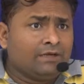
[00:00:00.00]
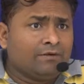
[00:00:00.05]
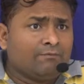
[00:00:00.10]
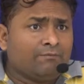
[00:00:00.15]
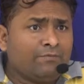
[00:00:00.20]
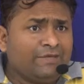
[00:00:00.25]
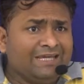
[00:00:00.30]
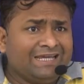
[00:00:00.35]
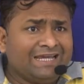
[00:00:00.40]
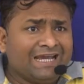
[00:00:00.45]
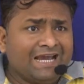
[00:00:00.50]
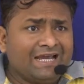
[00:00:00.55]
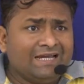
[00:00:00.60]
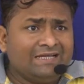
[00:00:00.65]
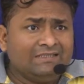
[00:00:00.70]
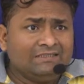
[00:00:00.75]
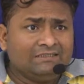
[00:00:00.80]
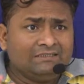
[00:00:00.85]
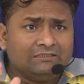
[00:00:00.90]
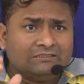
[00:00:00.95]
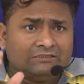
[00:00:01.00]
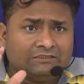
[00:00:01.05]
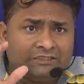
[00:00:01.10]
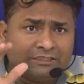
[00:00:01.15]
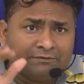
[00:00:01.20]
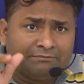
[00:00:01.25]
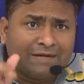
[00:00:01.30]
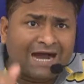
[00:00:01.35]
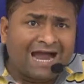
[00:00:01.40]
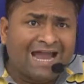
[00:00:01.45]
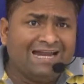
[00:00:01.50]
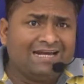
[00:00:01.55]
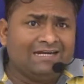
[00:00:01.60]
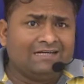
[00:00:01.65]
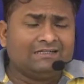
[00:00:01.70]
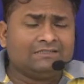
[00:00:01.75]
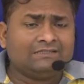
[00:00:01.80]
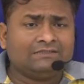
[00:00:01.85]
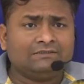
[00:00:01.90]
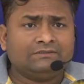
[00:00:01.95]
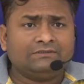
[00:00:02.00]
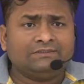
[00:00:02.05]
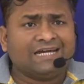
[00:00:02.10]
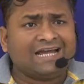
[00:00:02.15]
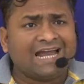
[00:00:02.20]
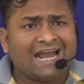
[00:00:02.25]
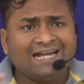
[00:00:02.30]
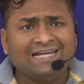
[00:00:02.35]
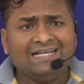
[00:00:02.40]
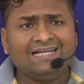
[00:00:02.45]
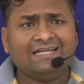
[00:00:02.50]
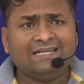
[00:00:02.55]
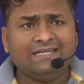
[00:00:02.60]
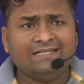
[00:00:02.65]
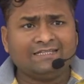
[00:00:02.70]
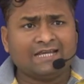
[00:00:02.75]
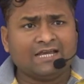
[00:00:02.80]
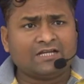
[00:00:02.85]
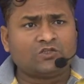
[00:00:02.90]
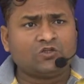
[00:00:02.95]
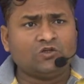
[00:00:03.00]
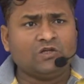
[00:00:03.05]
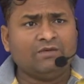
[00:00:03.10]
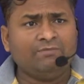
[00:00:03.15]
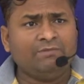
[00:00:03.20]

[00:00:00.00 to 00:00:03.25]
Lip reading: we can divide the categories actually,